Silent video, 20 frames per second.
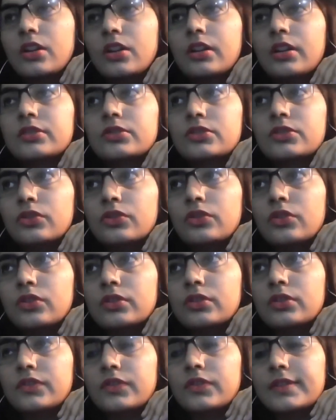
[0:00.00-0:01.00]
So
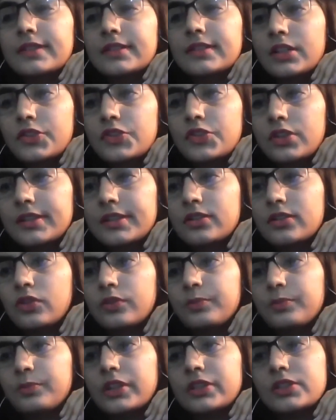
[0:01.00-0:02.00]
the researchers
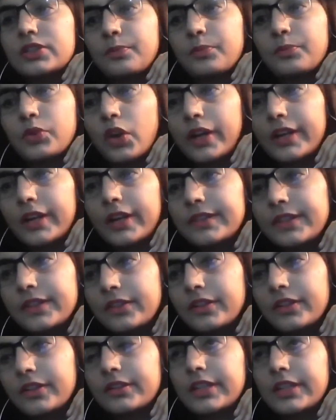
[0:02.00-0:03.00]
could be deployed
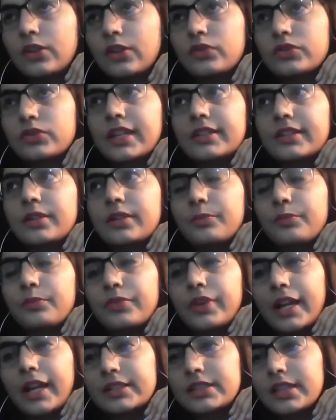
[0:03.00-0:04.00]
there, they could get the
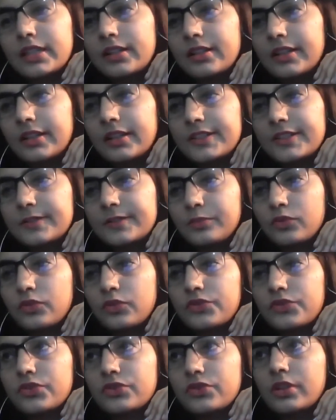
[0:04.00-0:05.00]
practical
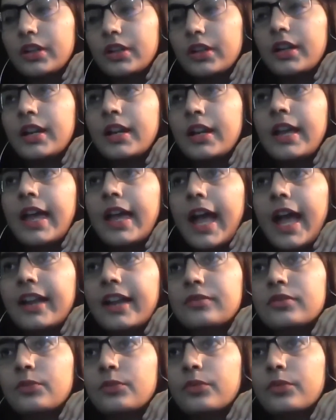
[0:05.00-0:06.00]
exposure, and